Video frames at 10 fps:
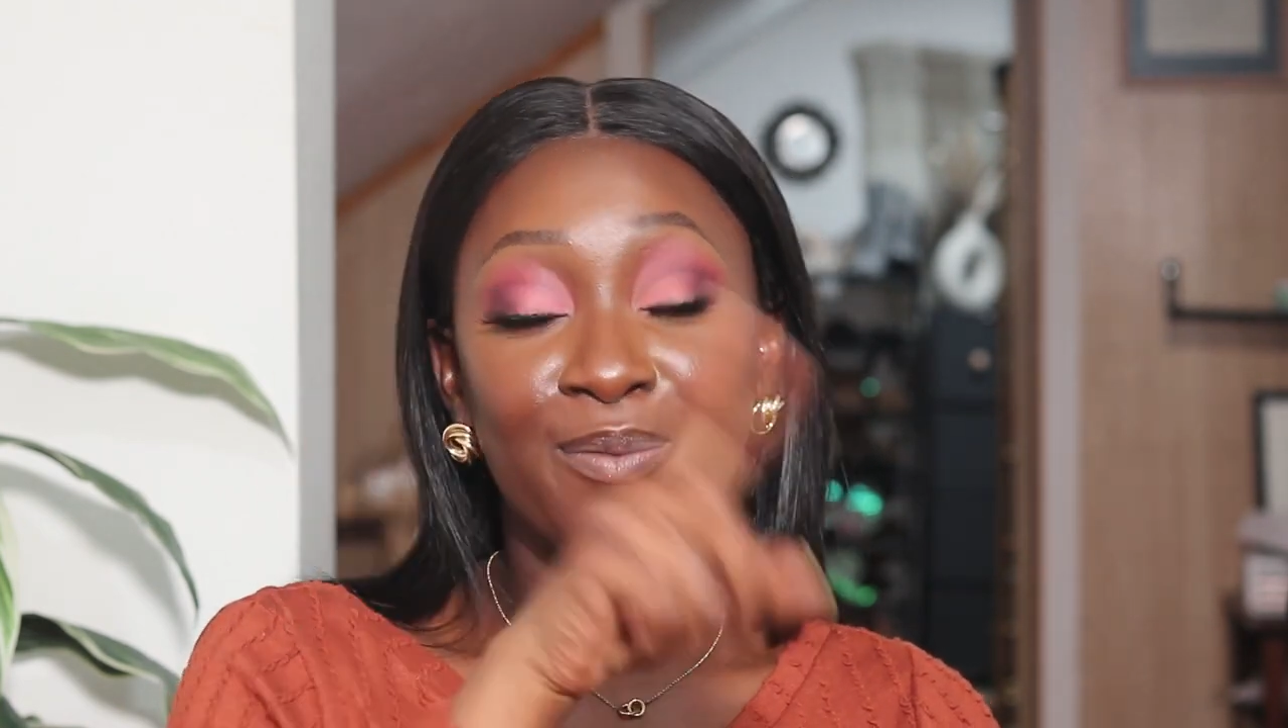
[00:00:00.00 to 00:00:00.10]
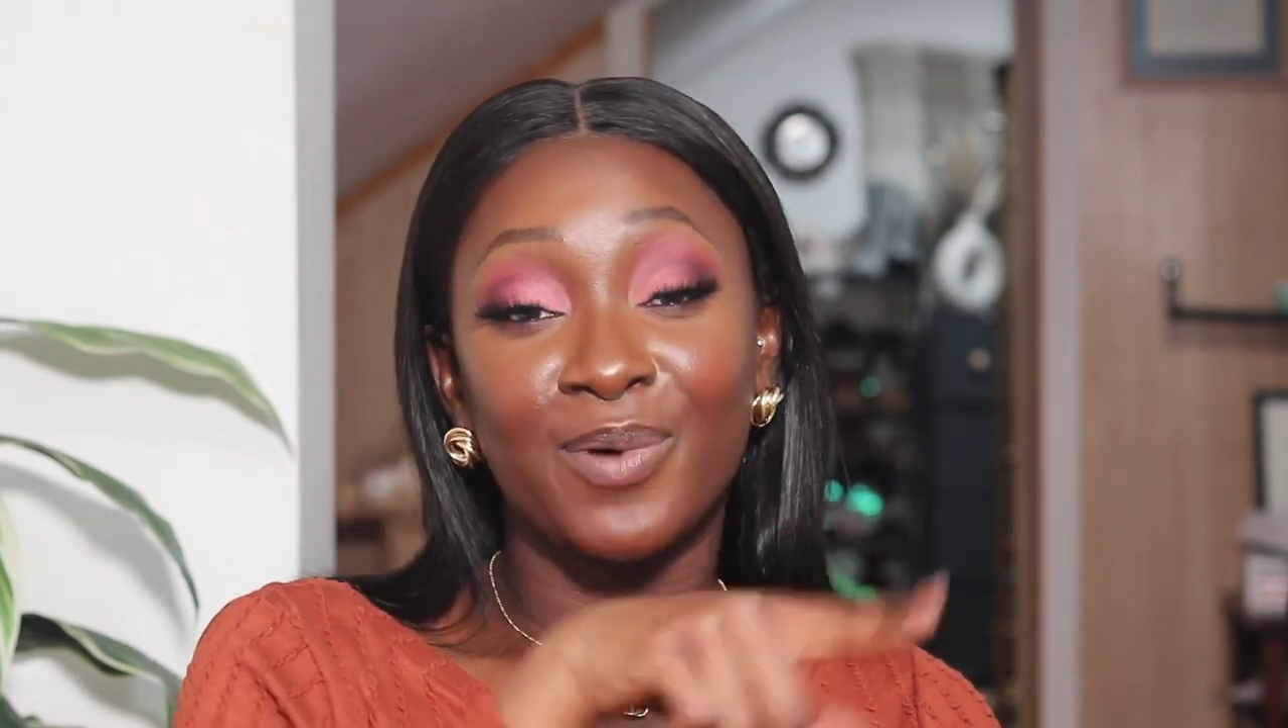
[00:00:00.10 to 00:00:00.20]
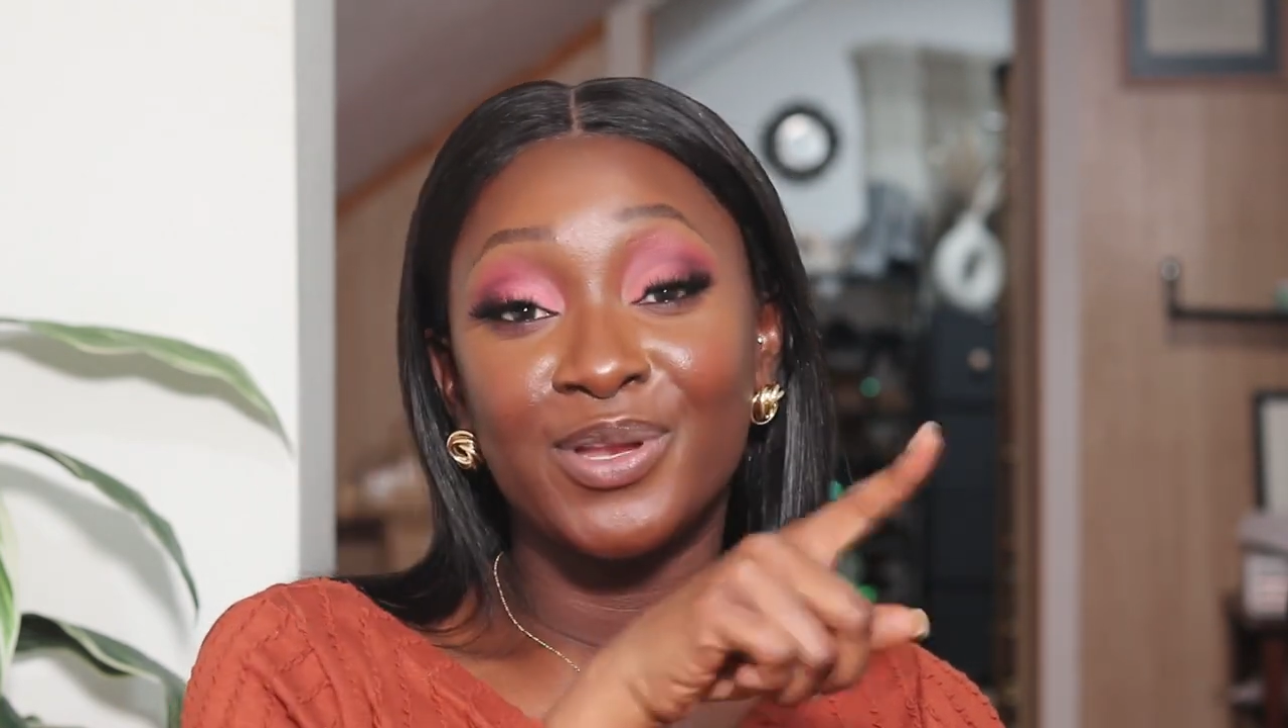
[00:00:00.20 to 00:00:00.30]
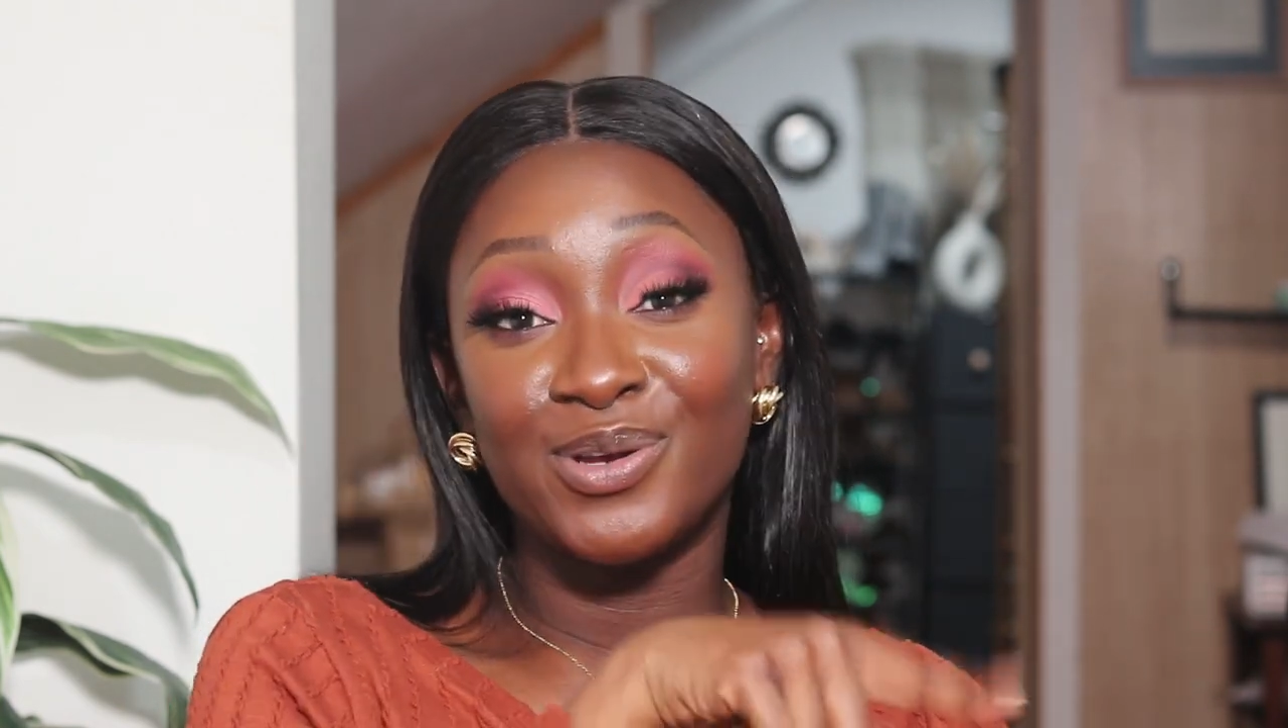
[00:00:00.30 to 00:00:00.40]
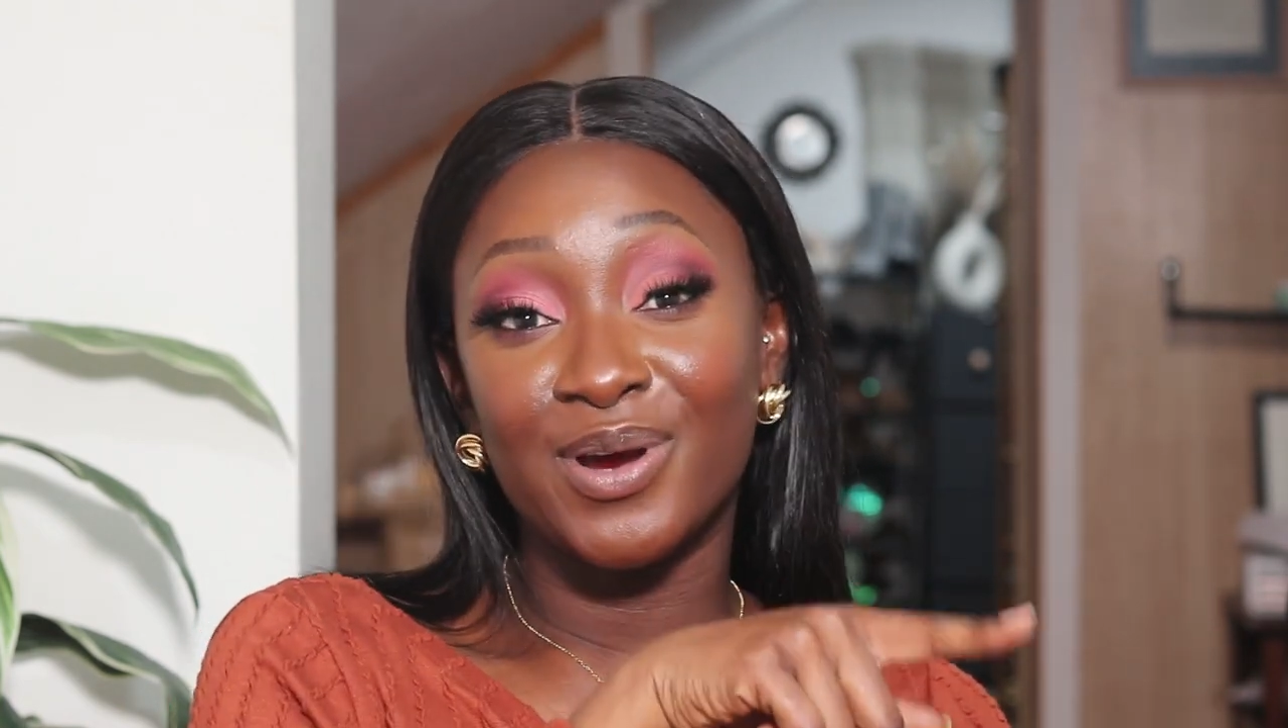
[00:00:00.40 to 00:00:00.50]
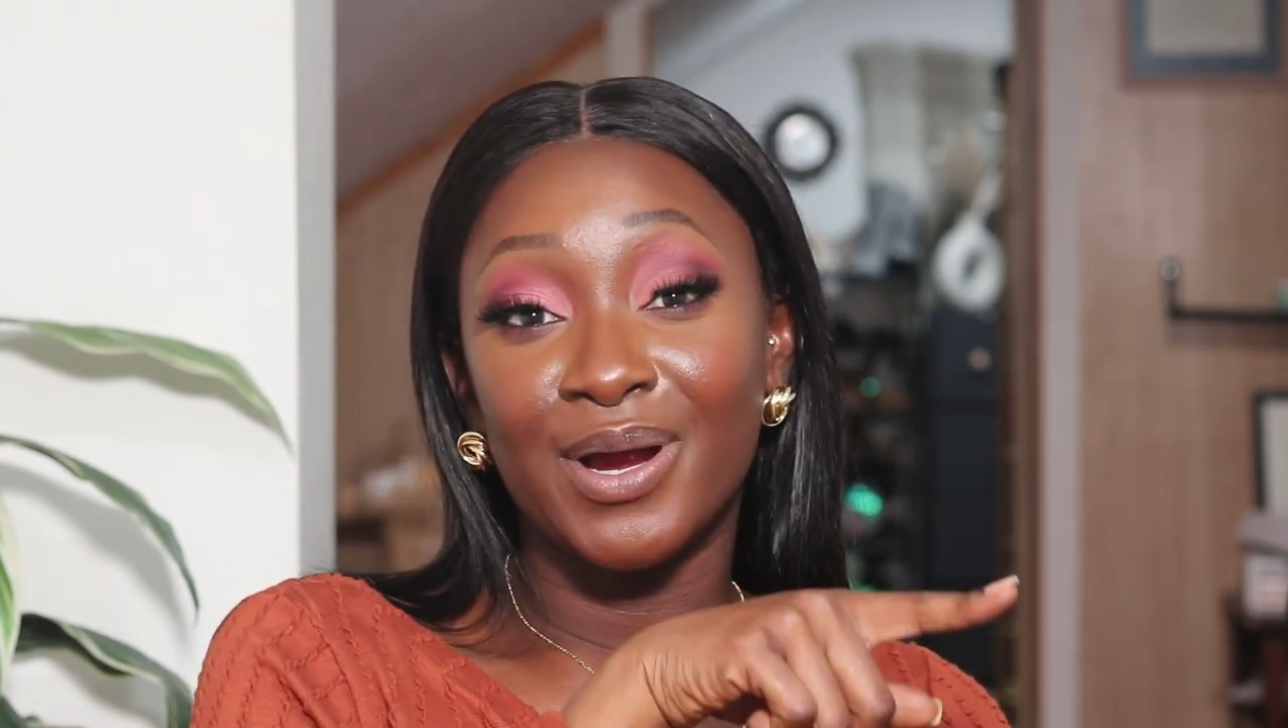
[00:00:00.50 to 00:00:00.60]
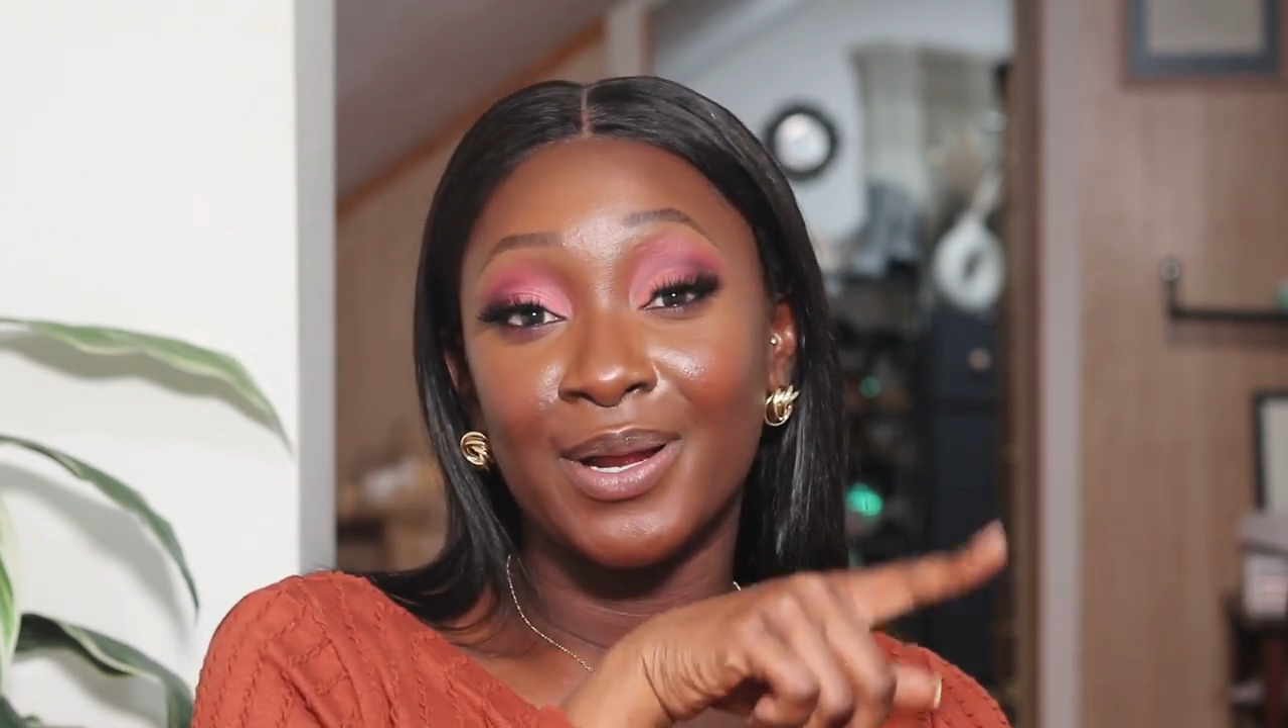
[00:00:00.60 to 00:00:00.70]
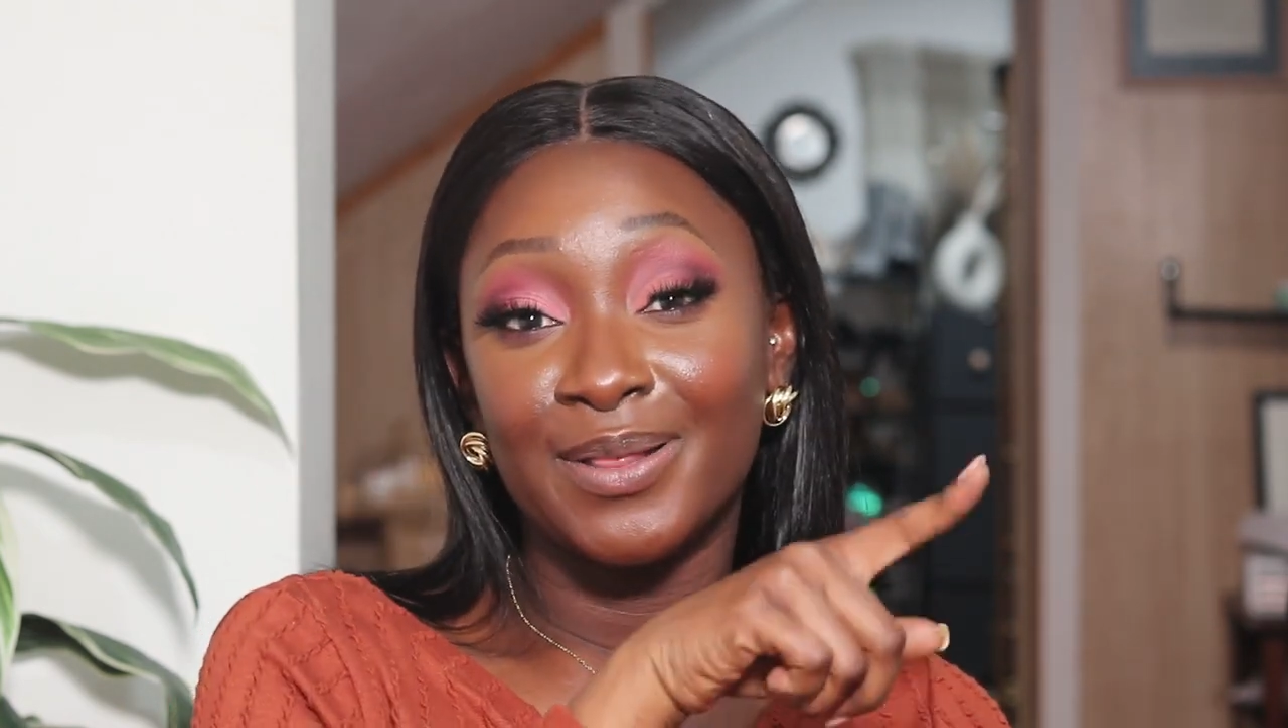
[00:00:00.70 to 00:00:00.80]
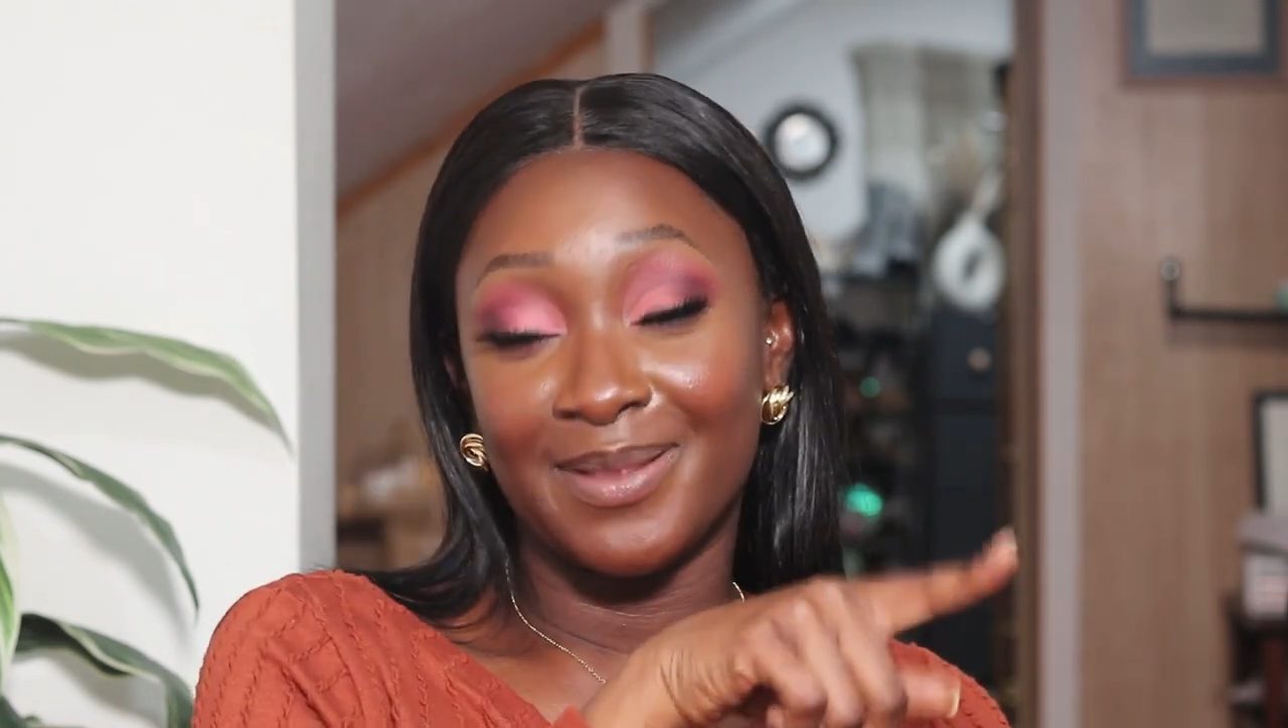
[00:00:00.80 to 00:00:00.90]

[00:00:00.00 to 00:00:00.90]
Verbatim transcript: when you're